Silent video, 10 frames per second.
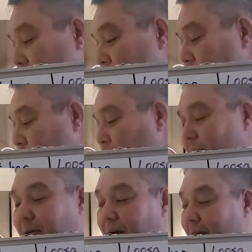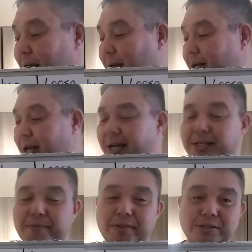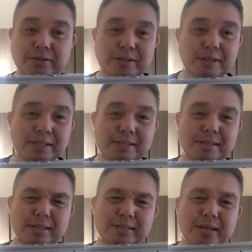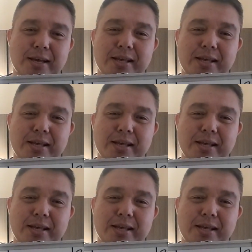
Ange Loosa and AJ Fletcher, listen to this.